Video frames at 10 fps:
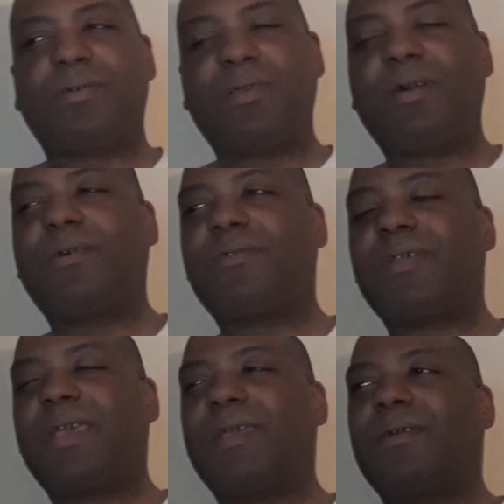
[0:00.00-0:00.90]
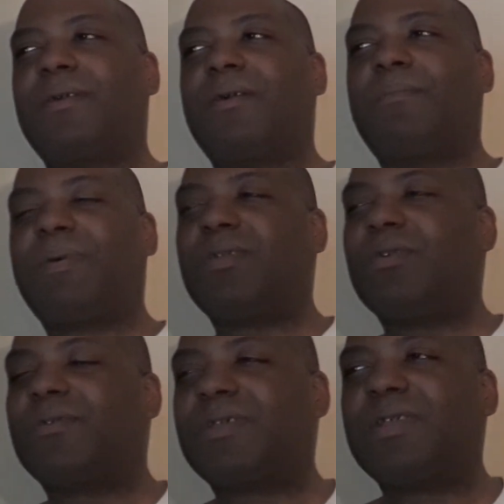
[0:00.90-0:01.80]
You know what I'm saying? But you
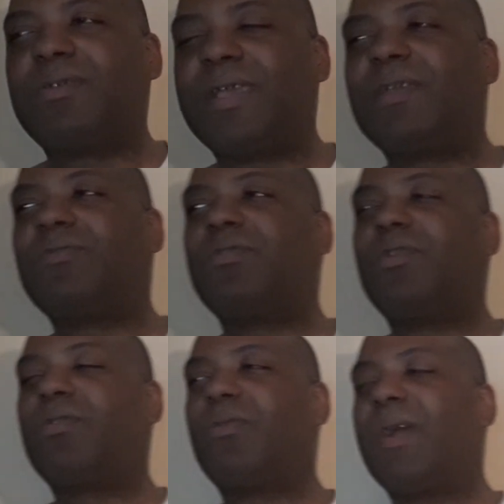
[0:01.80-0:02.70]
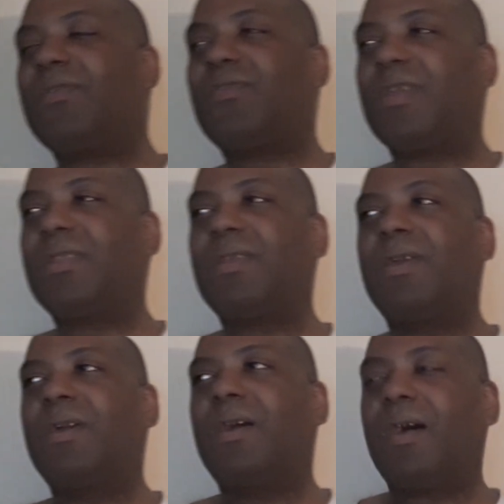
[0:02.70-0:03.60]
know what I'm saying? To answer your question,
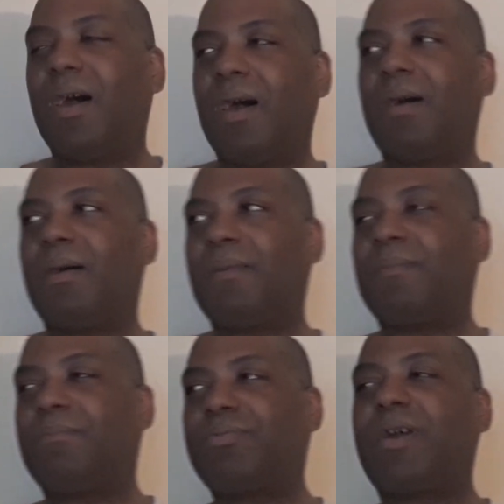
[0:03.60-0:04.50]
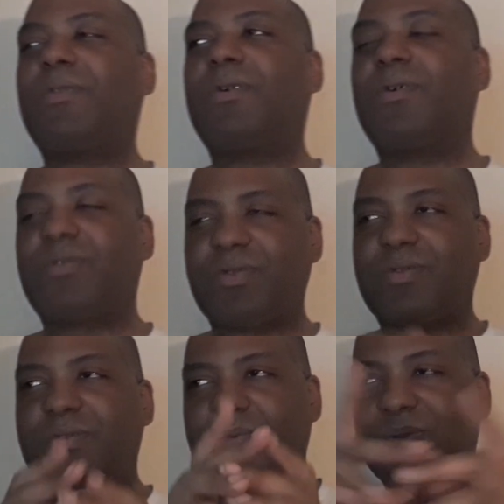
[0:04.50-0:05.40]
brother or
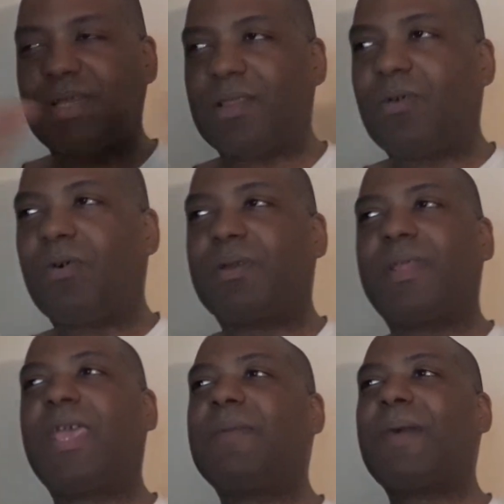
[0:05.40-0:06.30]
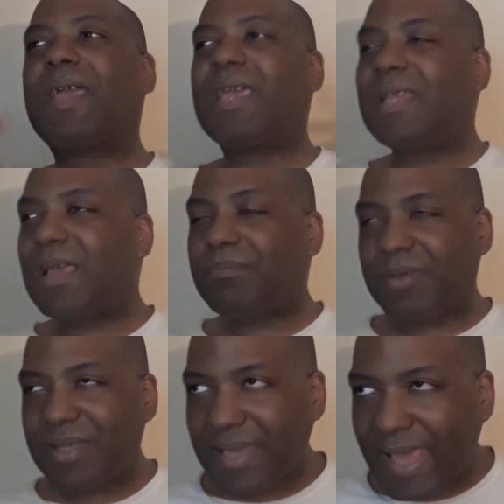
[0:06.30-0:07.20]
sister with the long name I cannot
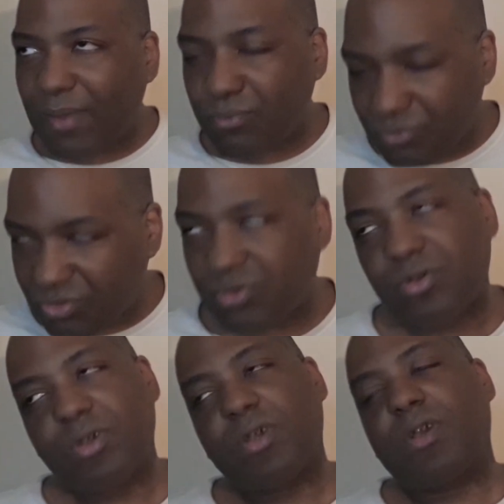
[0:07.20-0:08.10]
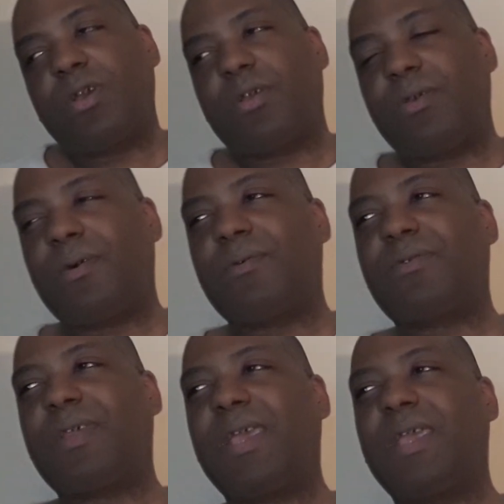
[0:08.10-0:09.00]
pronounce, you know what
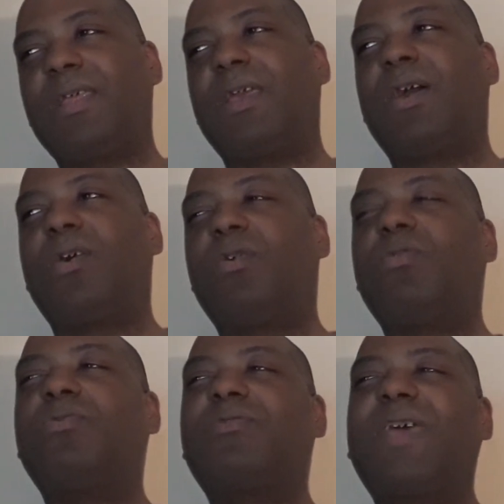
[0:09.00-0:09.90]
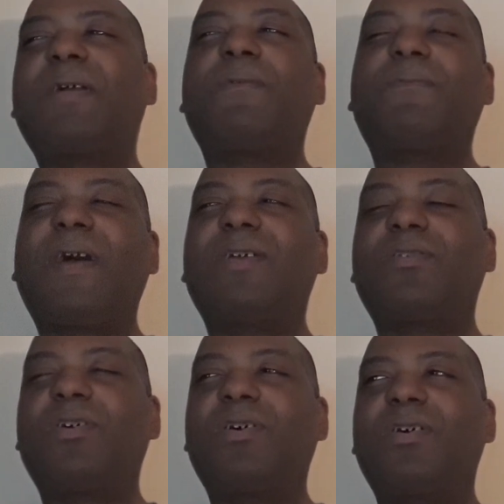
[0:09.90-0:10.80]
I'm saying? Who
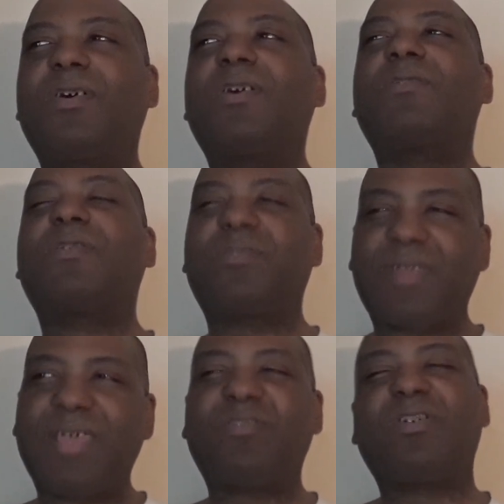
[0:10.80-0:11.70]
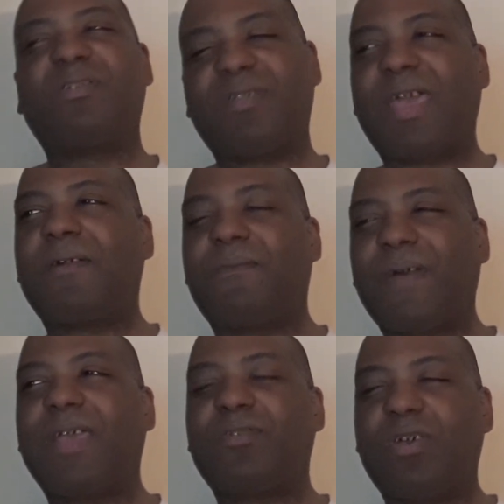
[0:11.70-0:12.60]
sacrificed her? The station
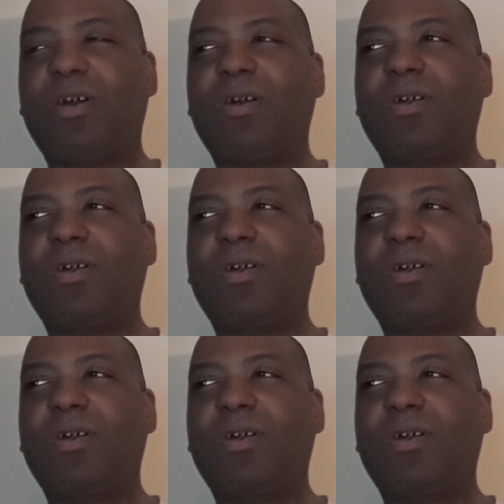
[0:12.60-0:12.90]
sacrificed her.